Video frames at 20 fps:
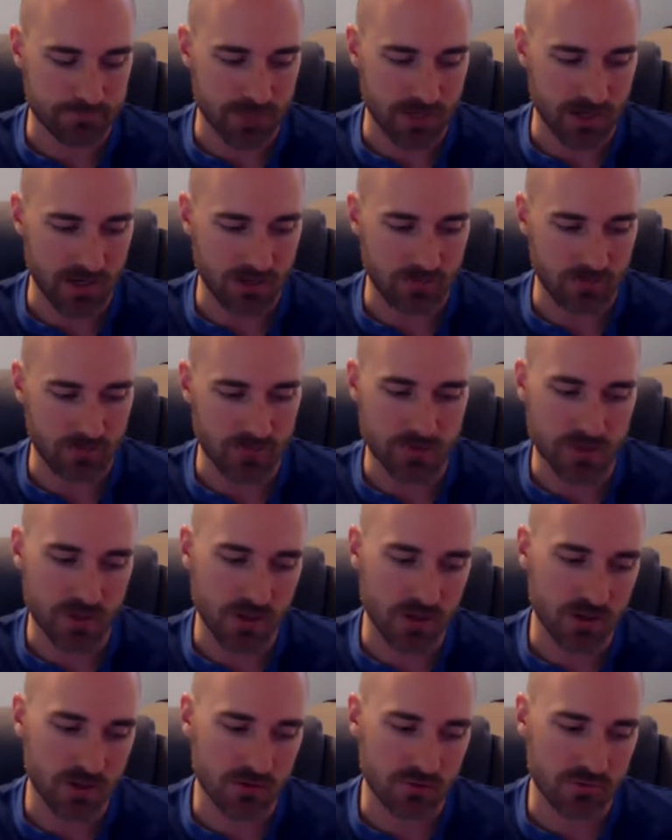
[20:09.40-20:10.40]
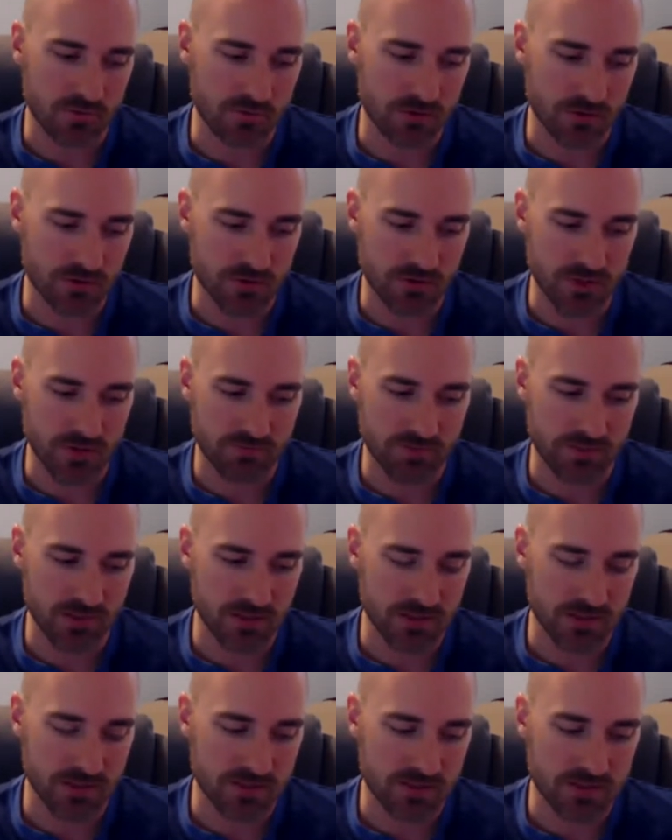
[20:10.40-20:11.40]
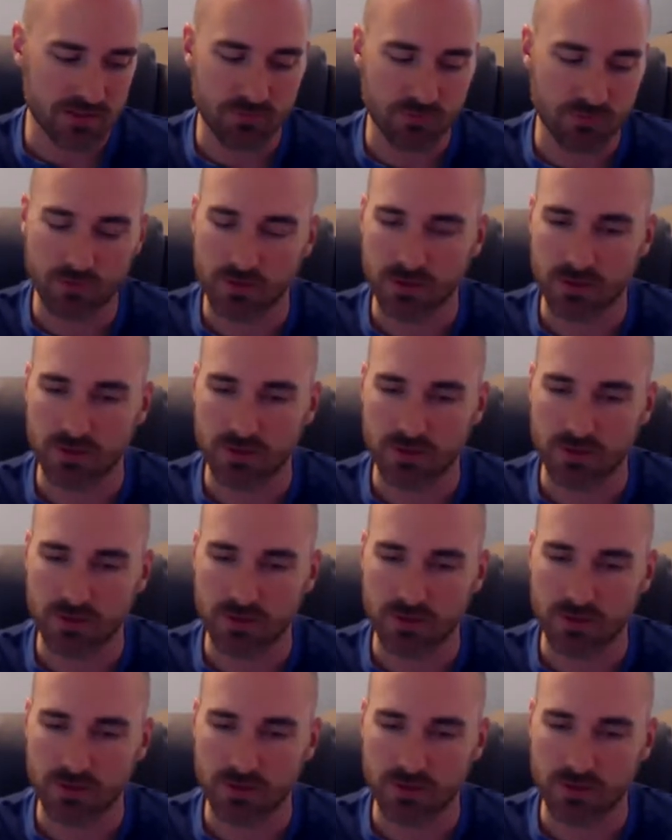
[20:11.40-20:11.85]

I don't know, Phil, do you have any ideas of,